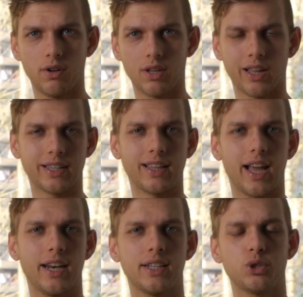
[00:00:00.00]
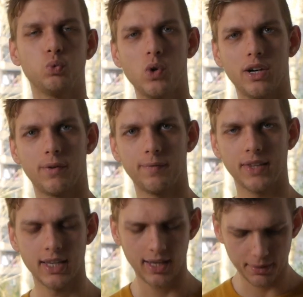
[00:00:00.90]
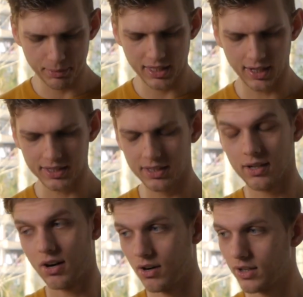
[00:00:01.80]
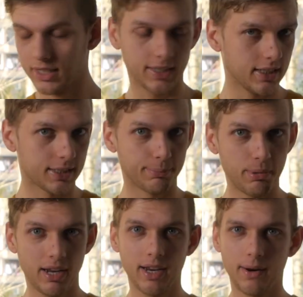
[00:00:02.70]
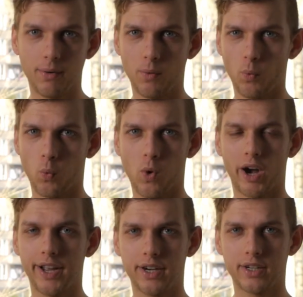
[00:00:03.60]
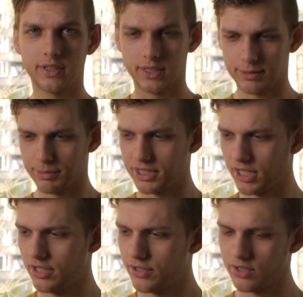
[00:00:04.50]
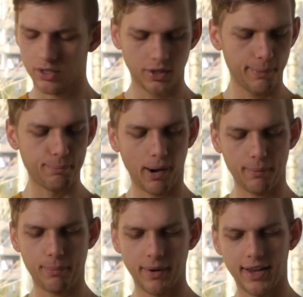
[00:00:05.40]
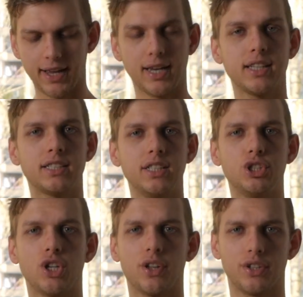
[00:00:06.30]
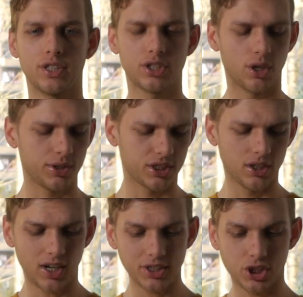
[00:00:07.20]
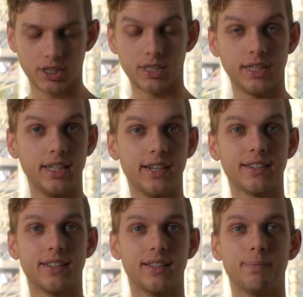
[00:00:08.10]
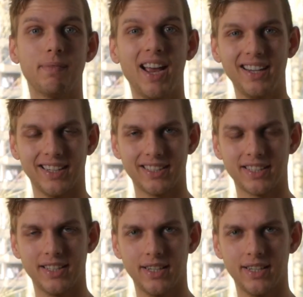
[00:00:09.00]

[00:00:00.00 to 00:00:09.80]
like that as well. And because they're all in this big wire, this material, they bump against each other, so it's not just near the magnet